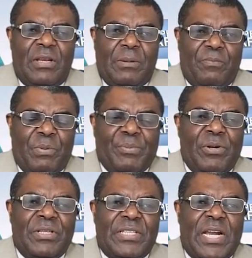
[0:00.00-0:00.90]
the
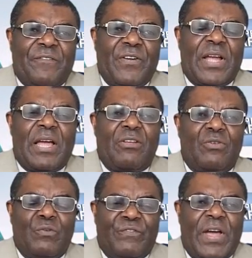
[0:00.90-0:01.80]
people in South Africa
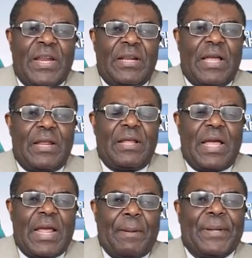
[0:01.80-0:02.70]
to fight
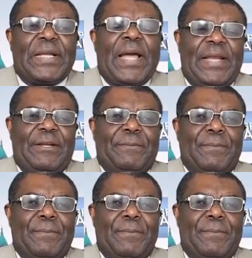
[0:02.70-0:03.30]
apartheid.